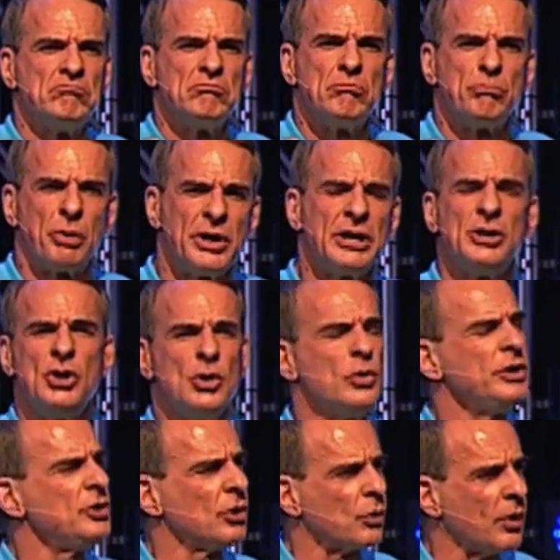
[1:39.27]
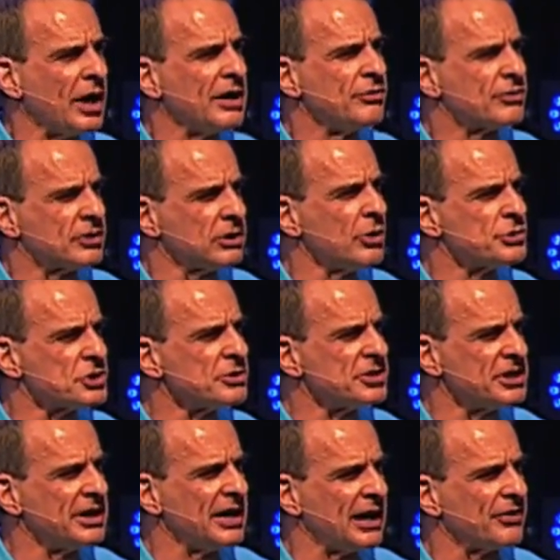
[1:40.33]
bring you and your wife closer
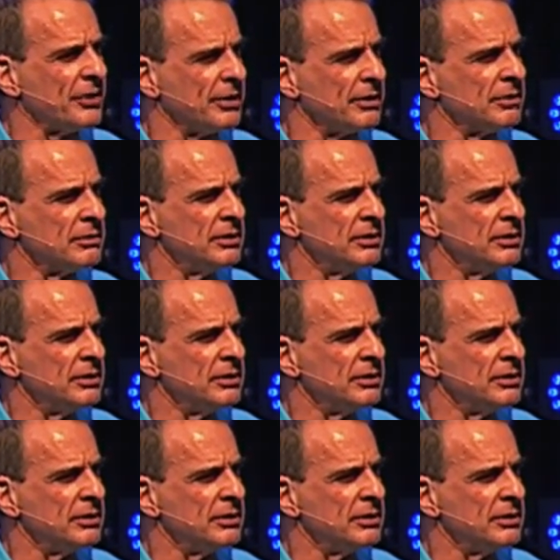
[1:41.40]
together